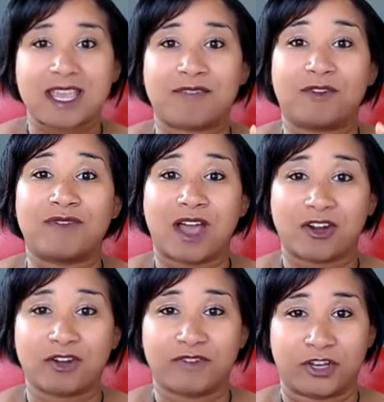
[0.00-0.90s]
if you've not
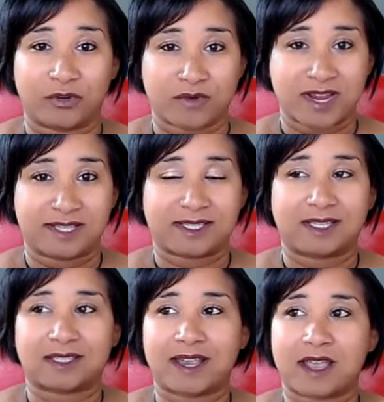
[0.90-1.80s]
heard of Goodreads,
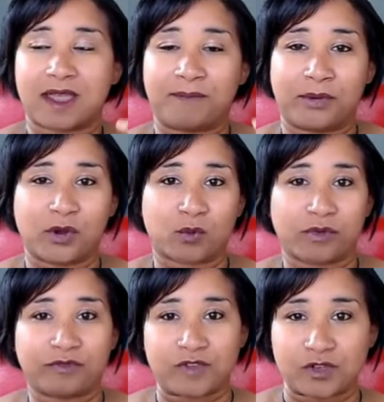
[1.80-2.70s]
it's like a book
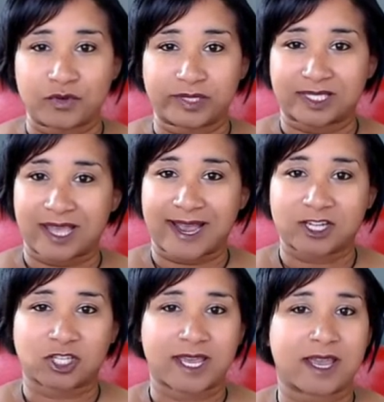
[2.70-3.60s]
review
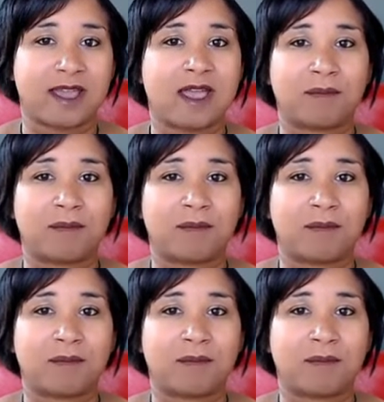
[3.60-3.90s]
slash like